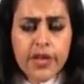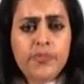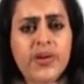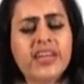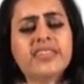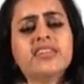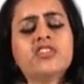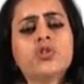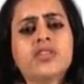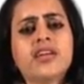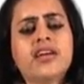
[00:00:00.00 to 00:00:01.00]
It brings
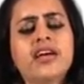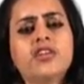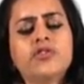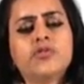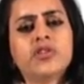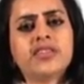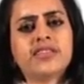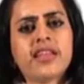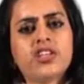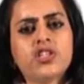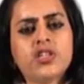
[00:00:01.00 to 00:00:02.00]
us to the end of
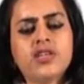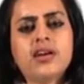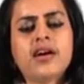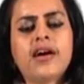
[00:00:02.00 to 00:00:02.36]
today's lecture.